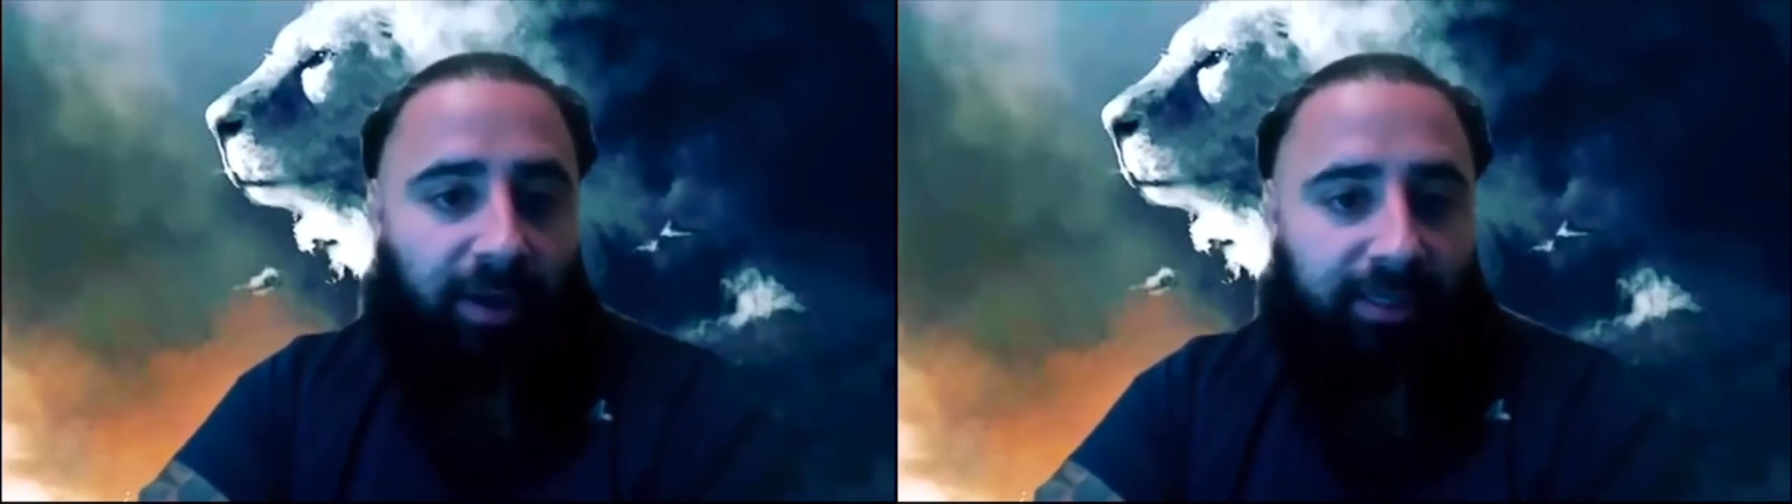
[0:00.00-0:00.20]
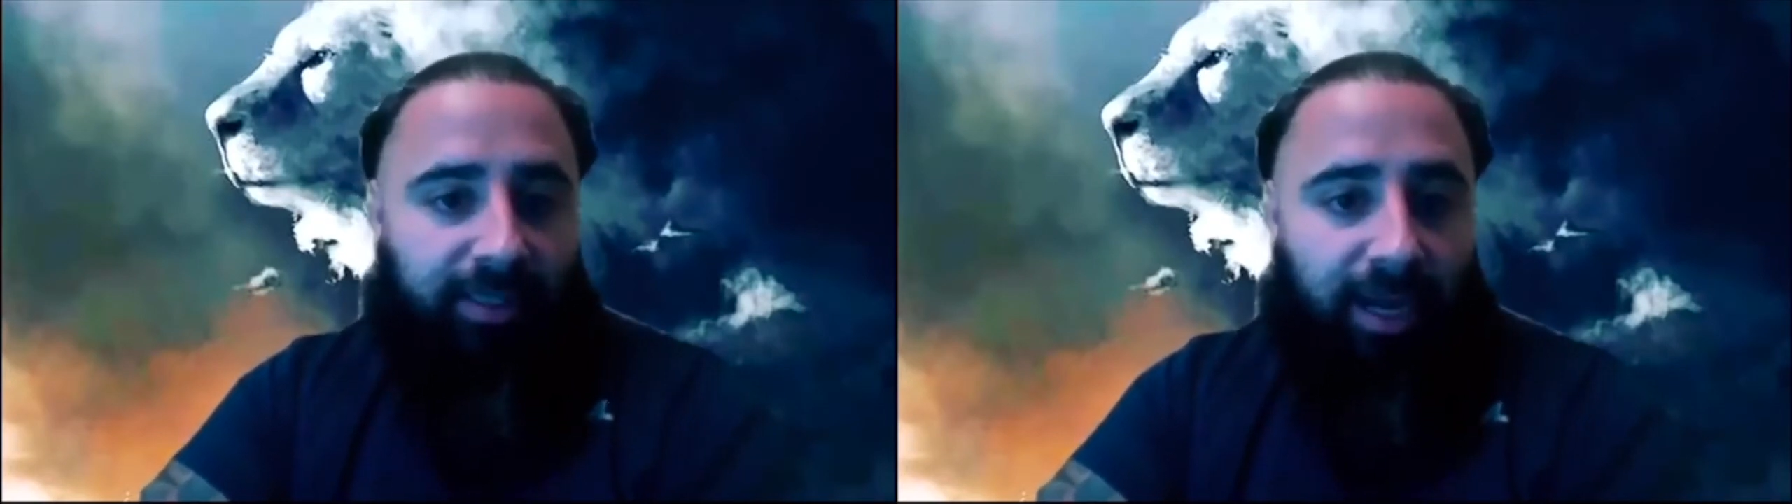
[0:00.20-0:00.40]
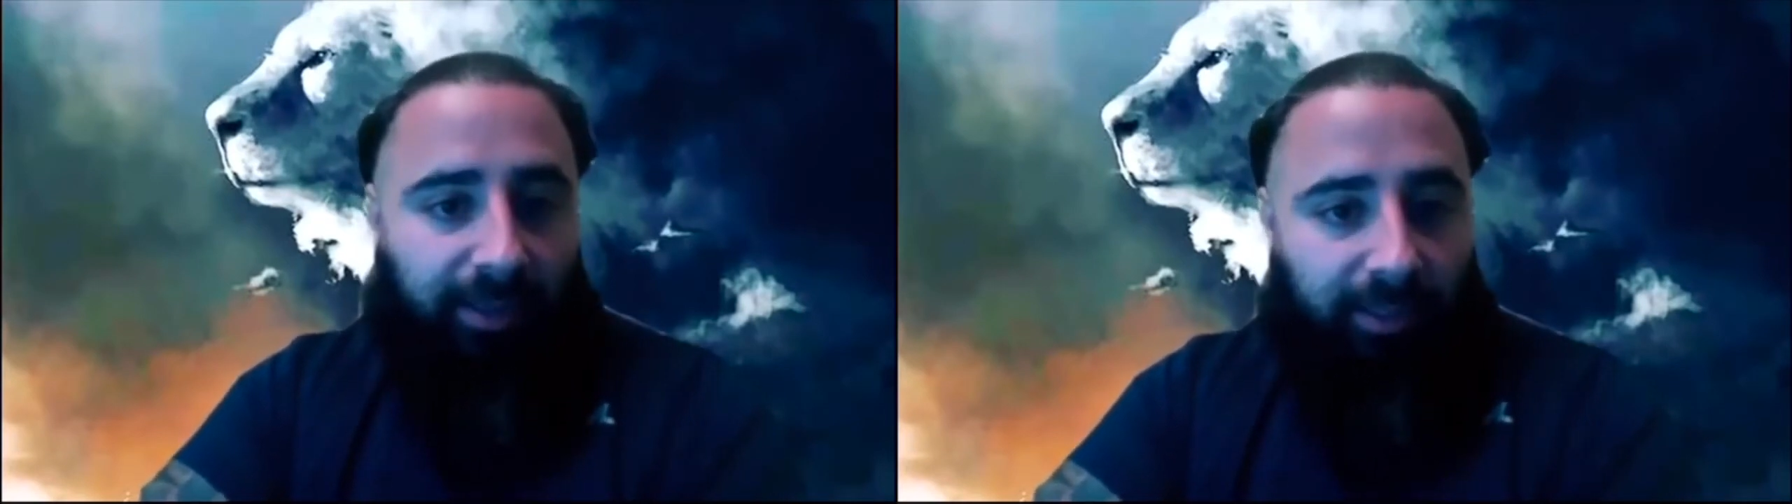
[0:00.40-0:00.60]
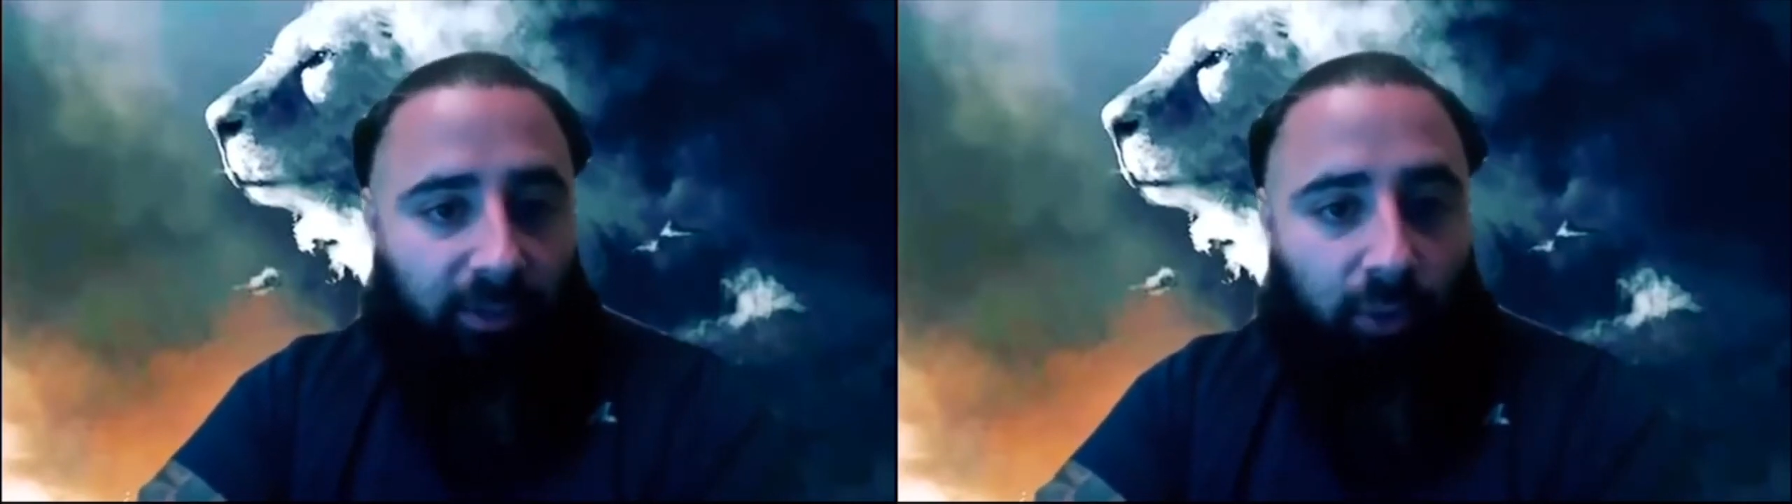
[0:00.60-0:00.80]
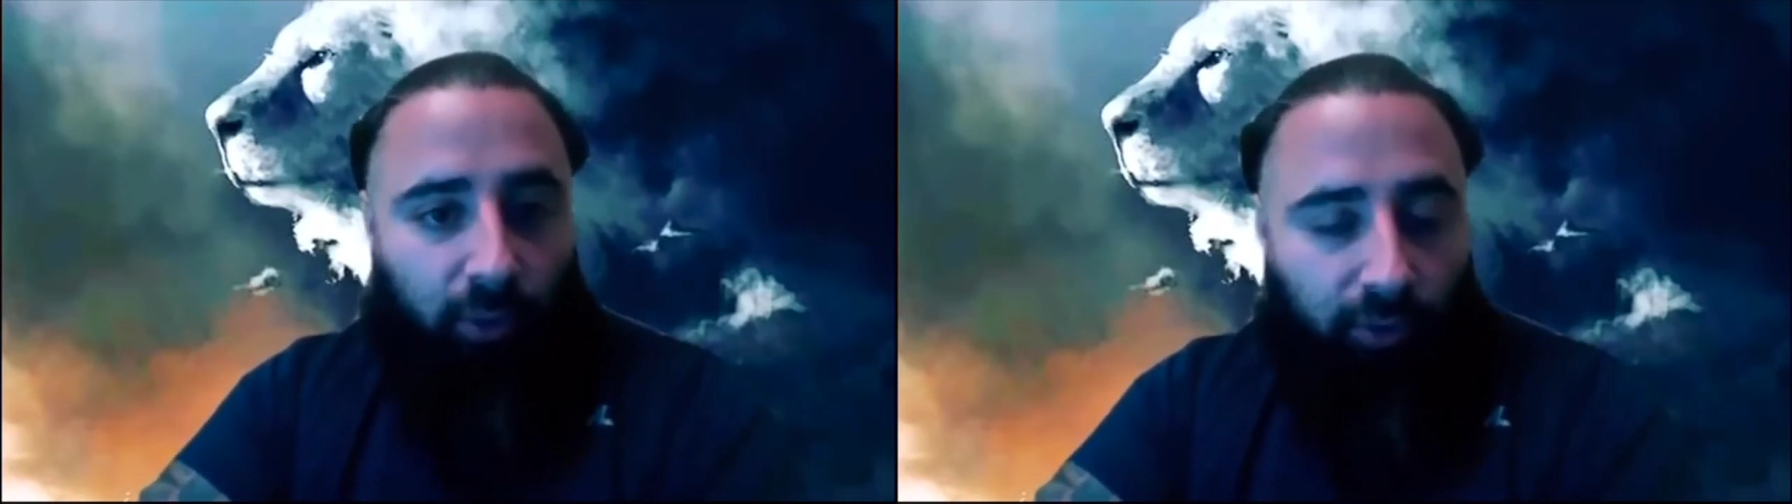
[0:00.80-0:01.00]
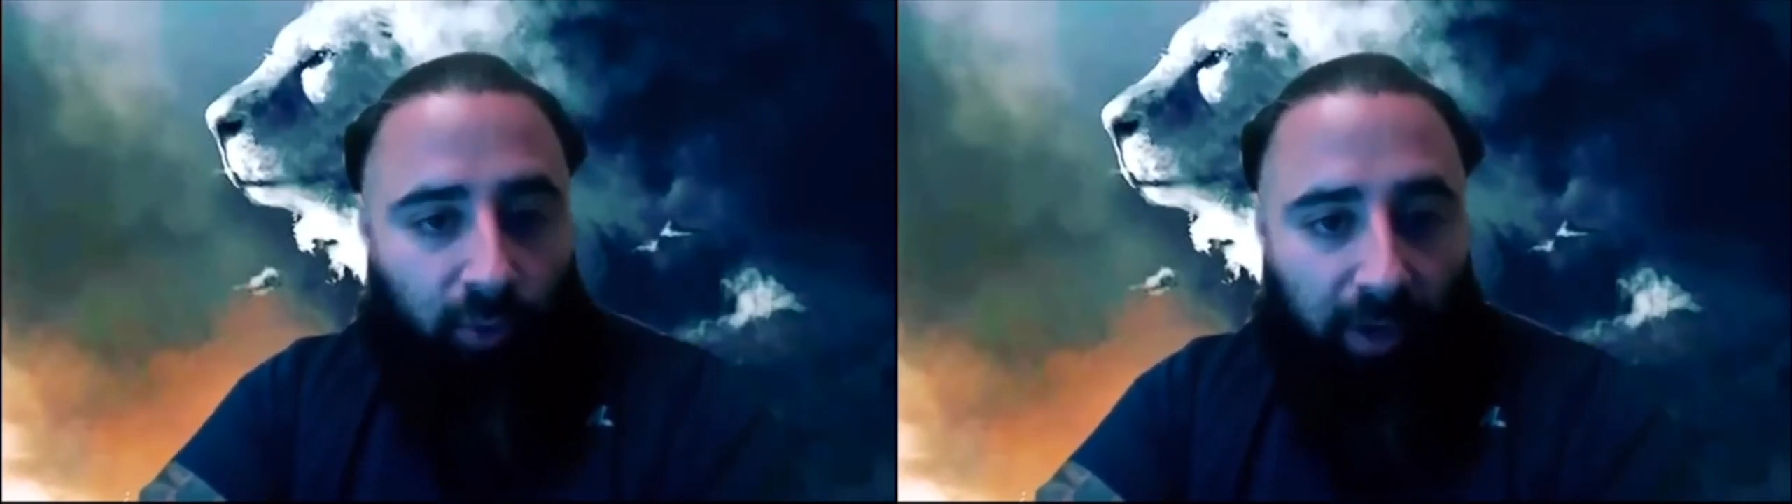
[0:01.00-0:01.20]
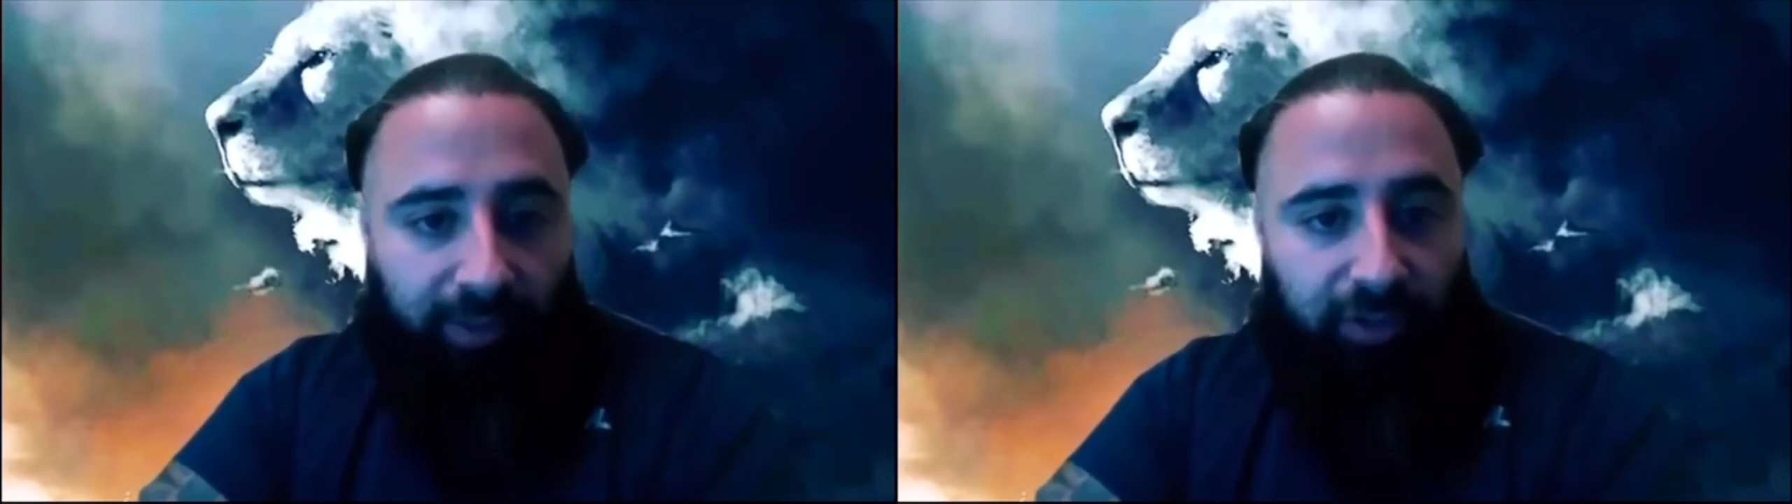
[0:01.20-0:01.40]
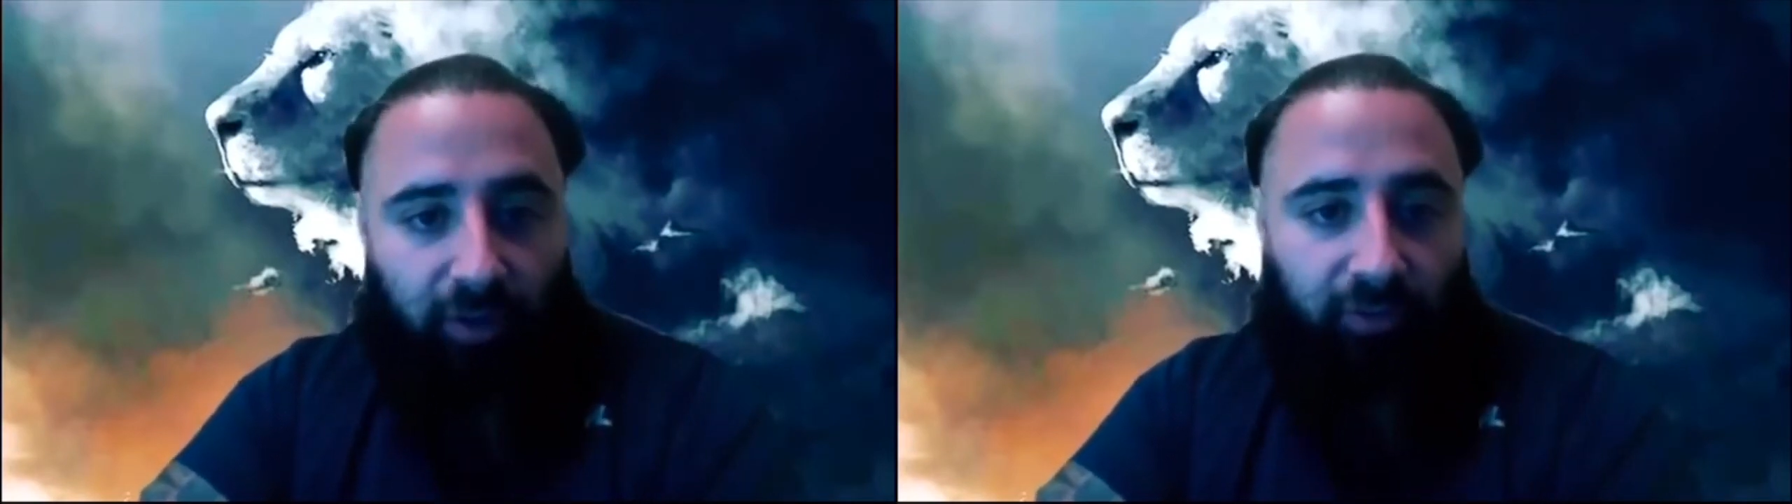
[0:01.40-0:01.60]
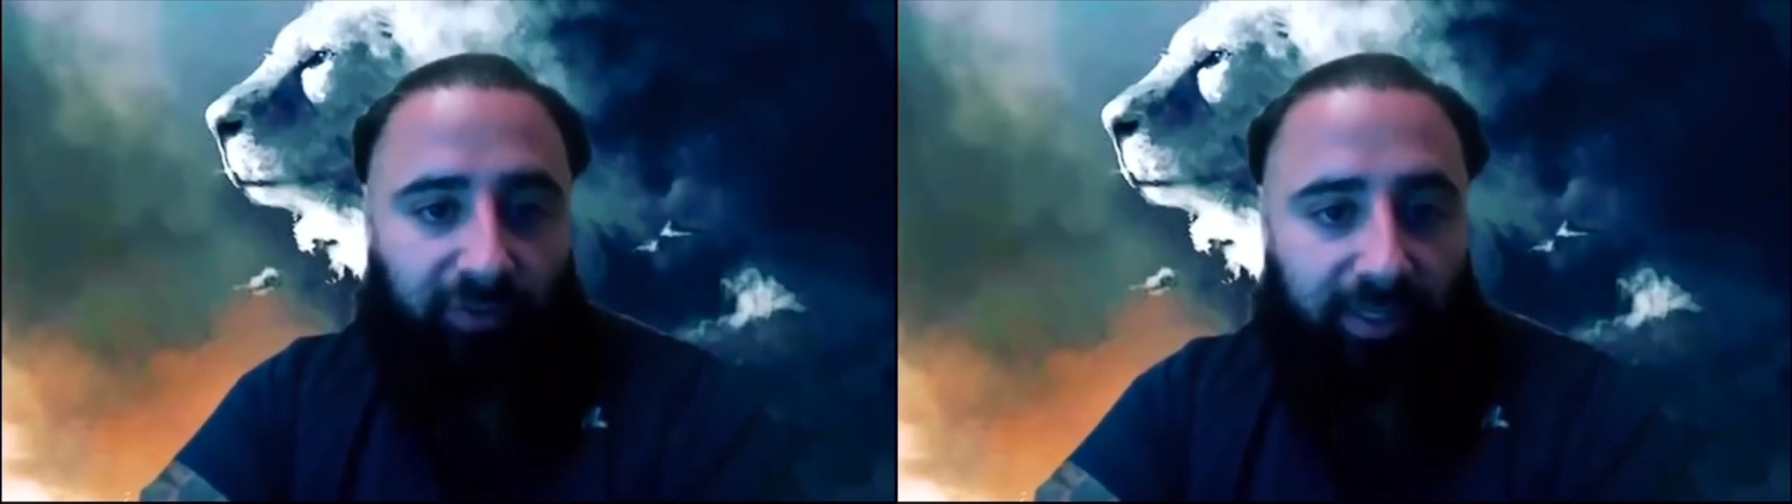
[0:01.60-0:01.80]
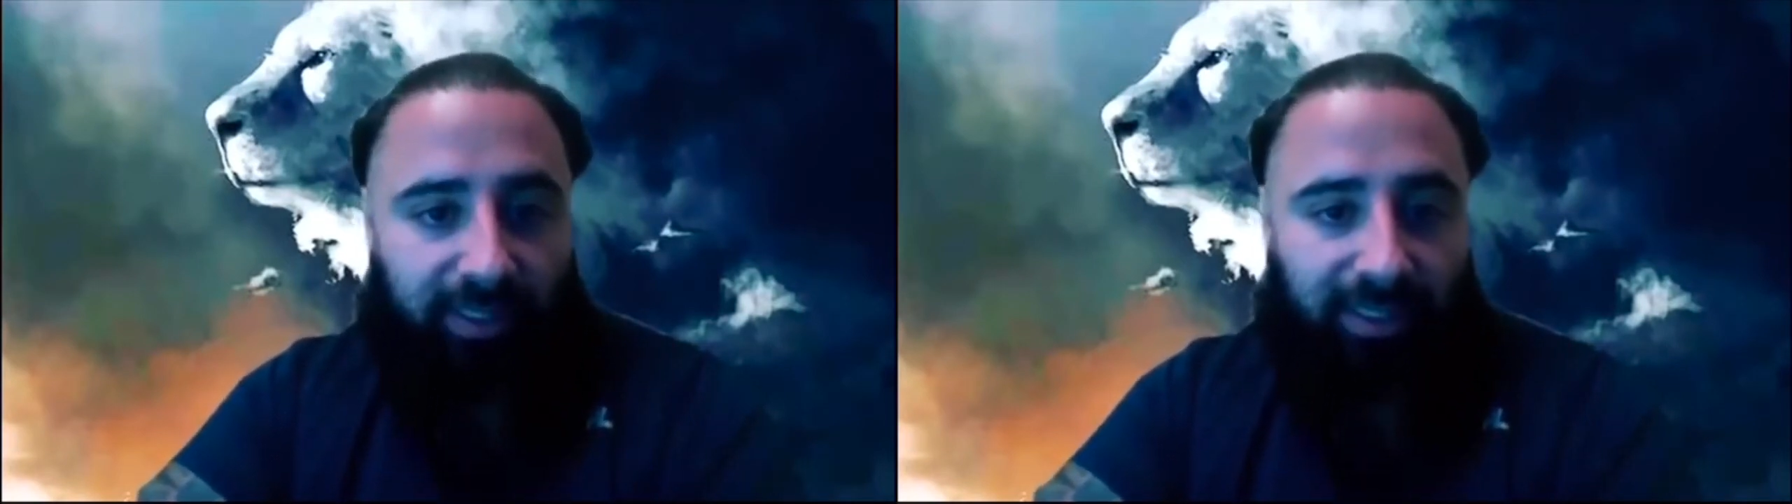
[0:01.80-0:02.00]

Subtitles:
exactly who you want to service,